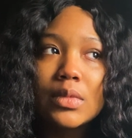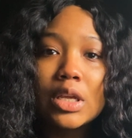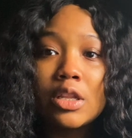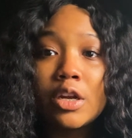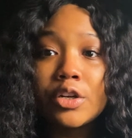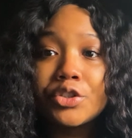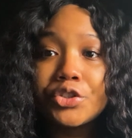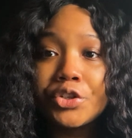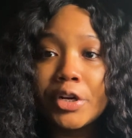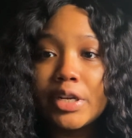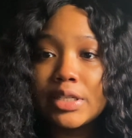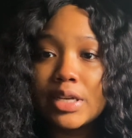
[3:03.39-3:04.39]
there's
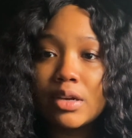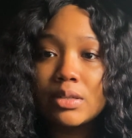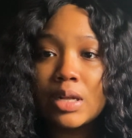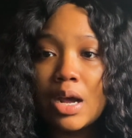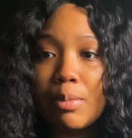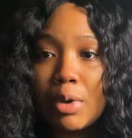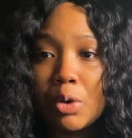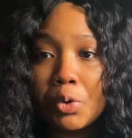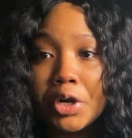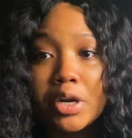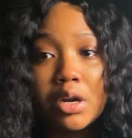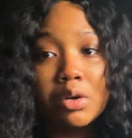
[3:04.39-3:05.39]
trees outside my
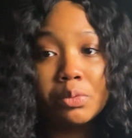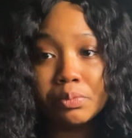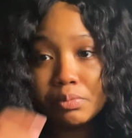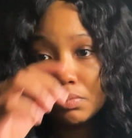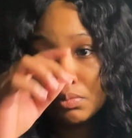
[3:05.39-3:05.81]
window.